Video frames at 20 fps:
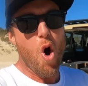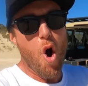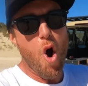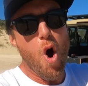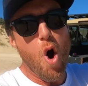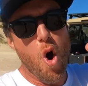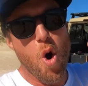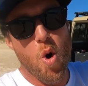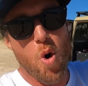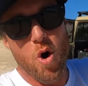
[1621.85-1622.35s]

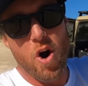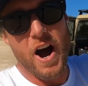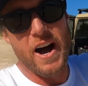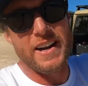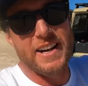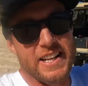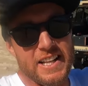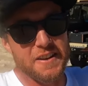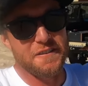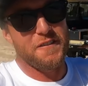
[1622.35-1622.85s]
Ooh,
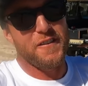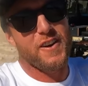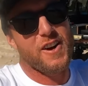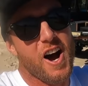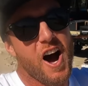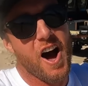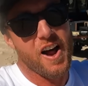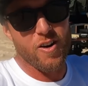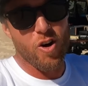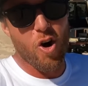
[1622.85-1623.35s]
I nearly
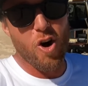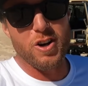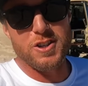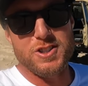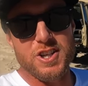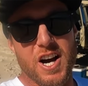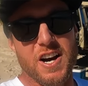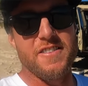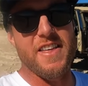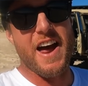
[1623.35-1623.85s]
forgot.
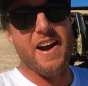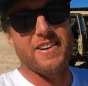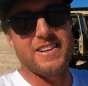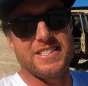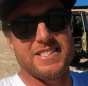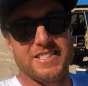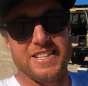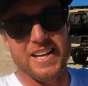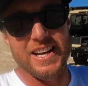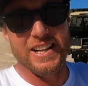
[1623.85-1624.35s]
Also, there
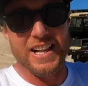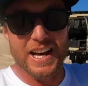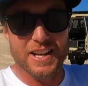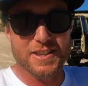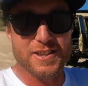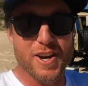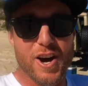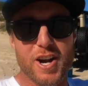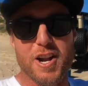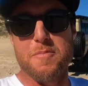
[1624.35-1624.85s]
is still
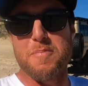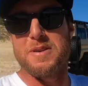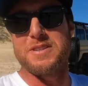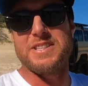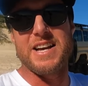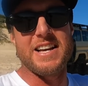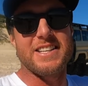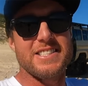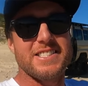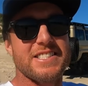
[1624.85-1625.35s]
a
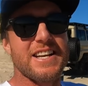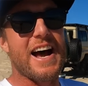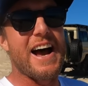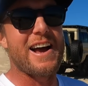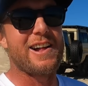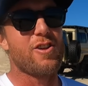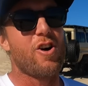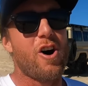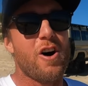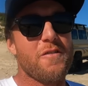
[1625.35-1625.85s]
30%
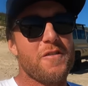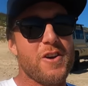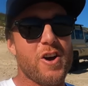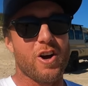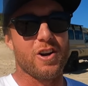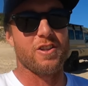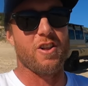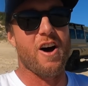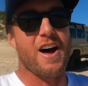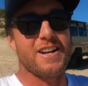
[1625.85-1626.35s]
sale on the
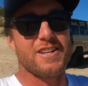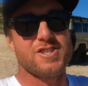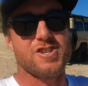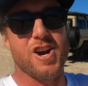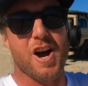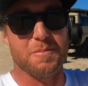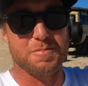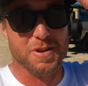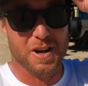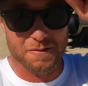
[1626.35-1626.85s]
online
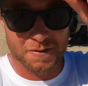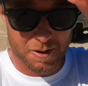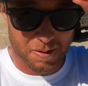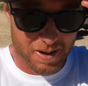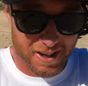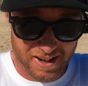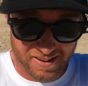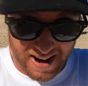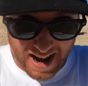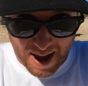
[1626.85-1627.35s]
shop, so if you
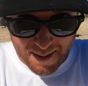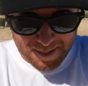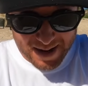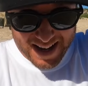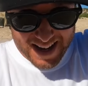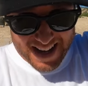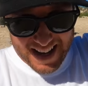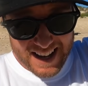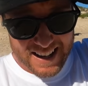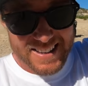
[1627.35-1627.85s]
wanna grab,
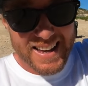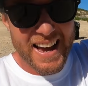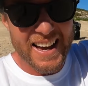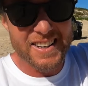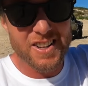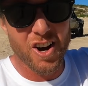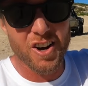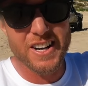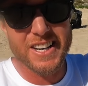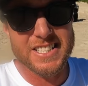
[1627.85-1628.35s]

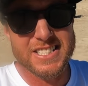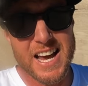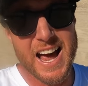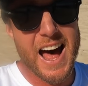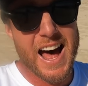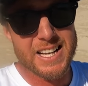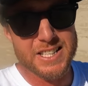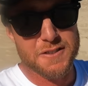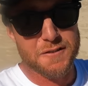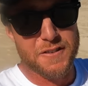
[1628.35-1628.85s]
yeah, doggies,
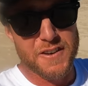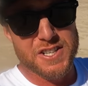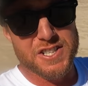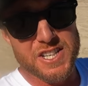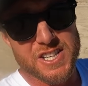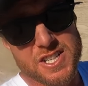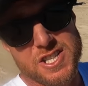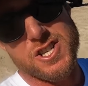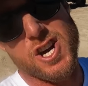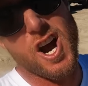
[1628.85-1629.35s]
hats,
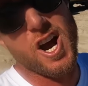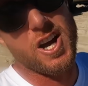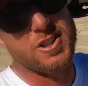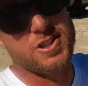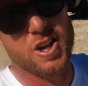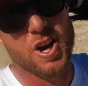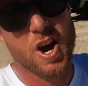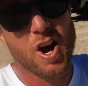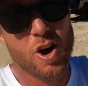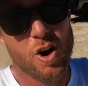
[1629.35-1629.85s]
fishing
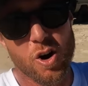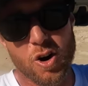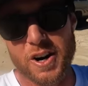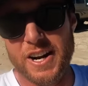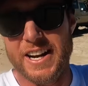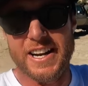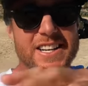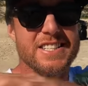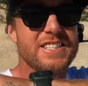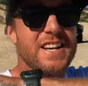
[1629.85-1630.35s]
shirts,
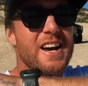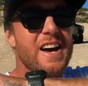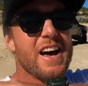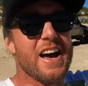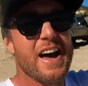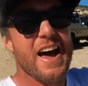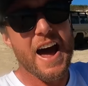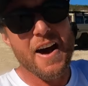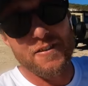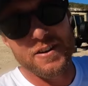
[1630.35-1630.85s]
hoodies,
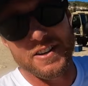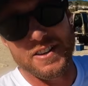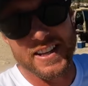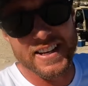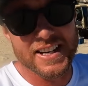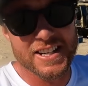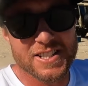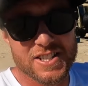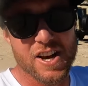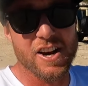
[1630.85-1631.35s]

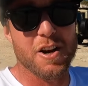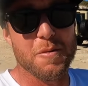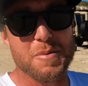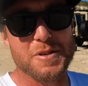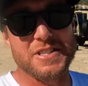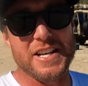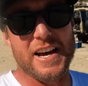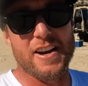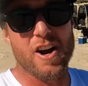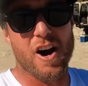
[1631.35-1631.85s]
everything is
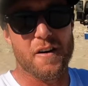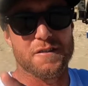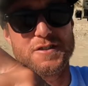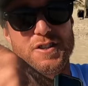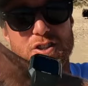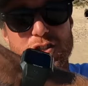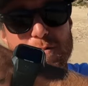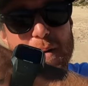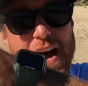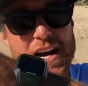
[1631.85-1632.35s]
30% off,
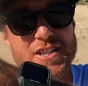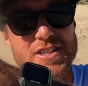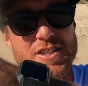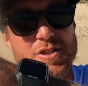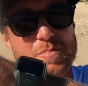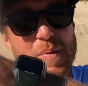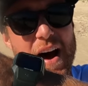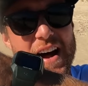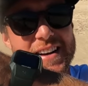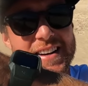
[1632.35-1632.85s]
so smash
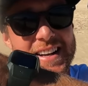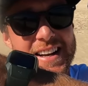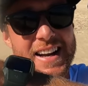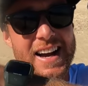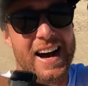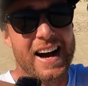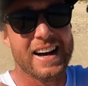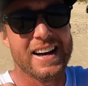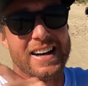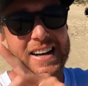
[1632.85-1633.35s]
this button
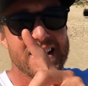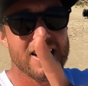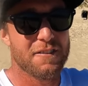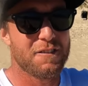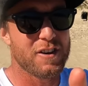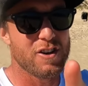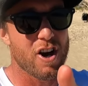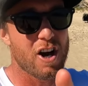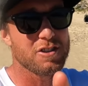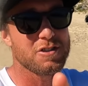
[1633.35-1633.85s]
here.
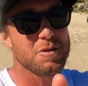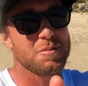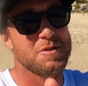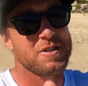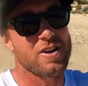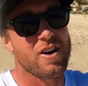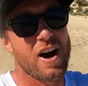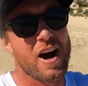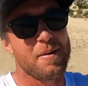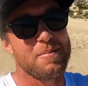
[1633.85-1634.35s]
If you're not
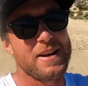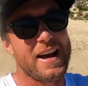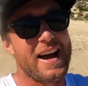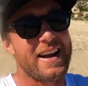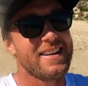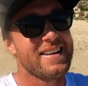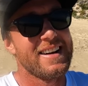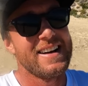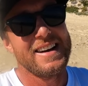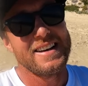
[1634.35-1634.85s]
subscribed
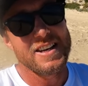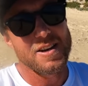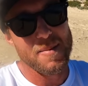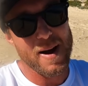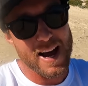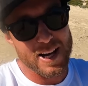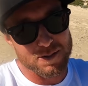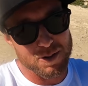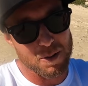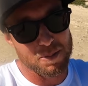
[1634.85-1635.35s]
yet, you
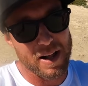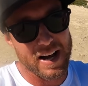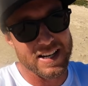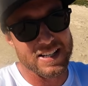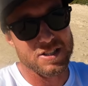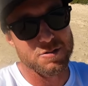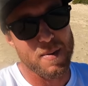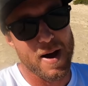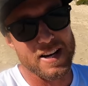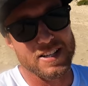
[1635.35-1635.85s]
may as well
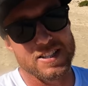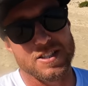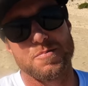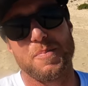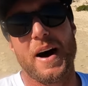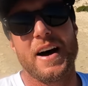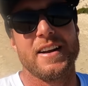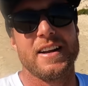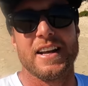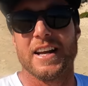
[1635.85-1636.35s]
bloody smash this
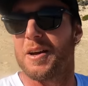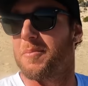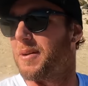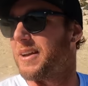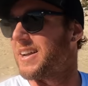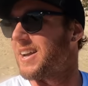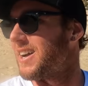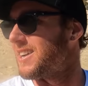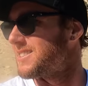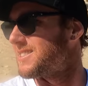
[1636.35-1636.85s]
button here
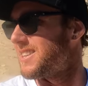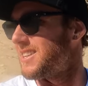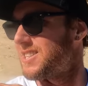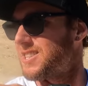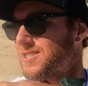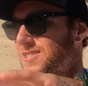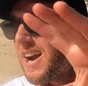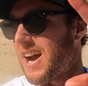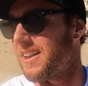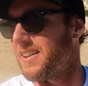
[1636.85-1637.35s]
because the
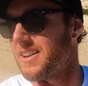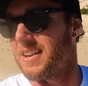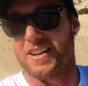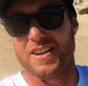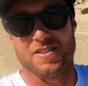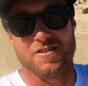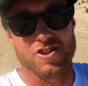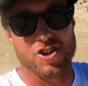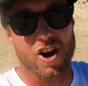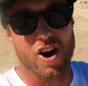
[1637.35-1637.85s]

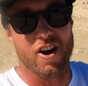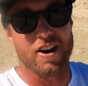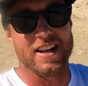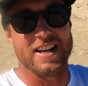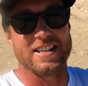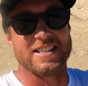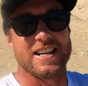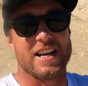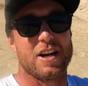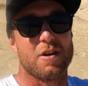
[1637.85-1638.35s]
Australian
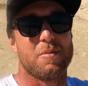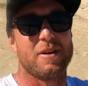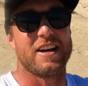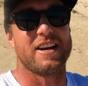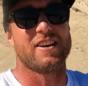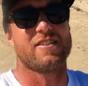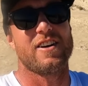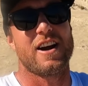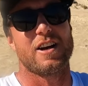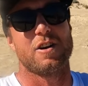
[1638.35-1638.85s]
journey is going to
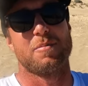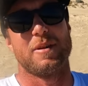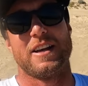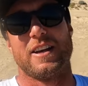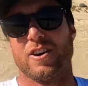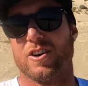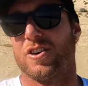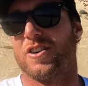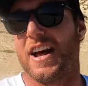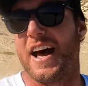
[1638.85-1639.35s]
be incredibly
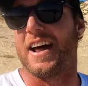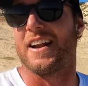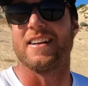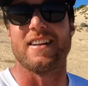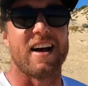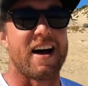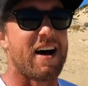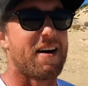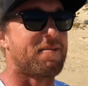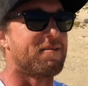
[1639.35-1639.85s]
good,
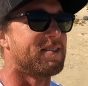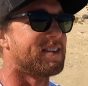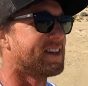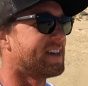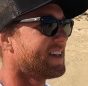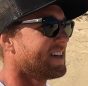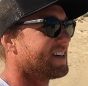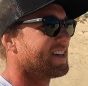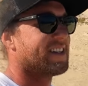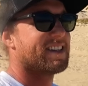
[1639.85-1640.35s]
and
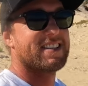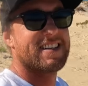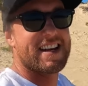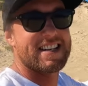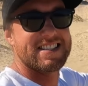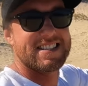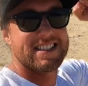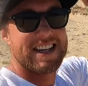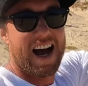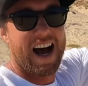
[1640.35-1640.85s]

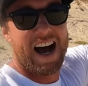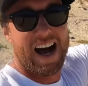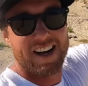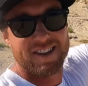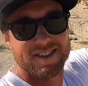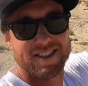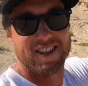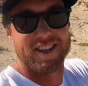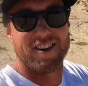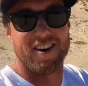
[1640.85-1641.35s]
yes
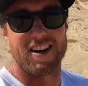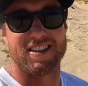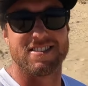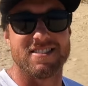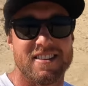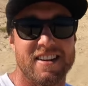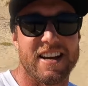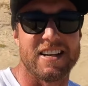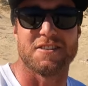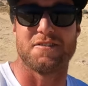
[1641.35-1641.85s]
sir. See you guys
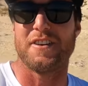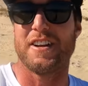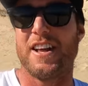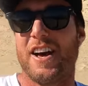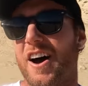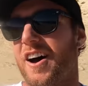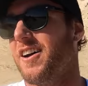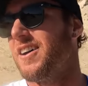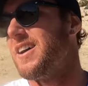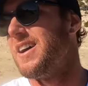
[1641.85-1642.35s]
in the next
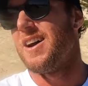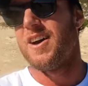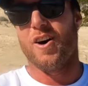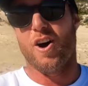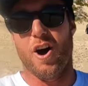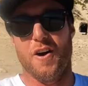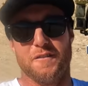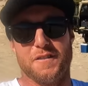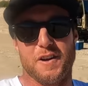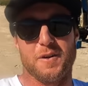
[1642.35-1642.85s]
video.
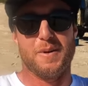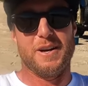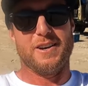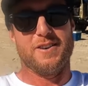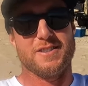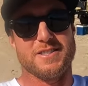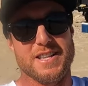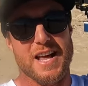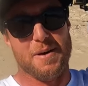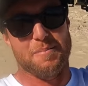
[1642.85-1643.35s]
Hopefully we're
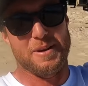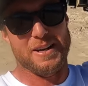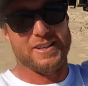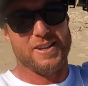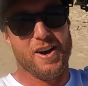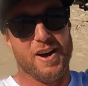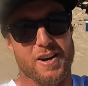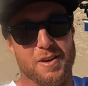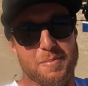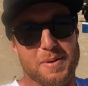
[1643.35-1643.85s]
using that
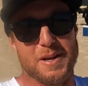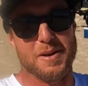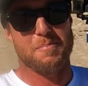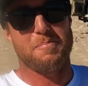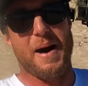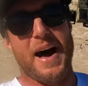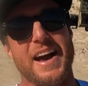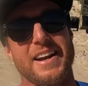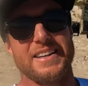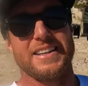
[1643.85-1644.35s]
big dirty bit
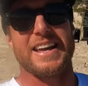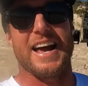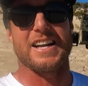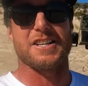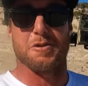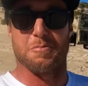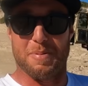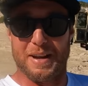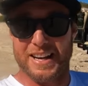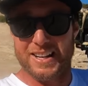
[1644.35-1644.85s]
of bait to
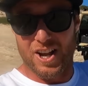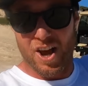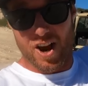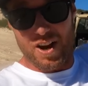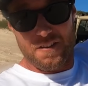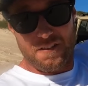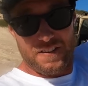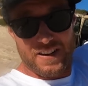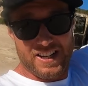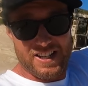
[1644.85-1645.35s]
catch a big
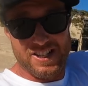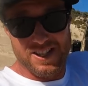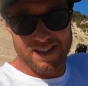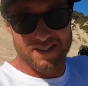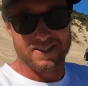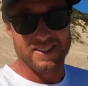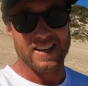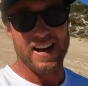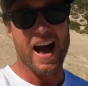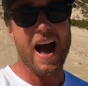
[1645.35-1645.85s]
dirty fish.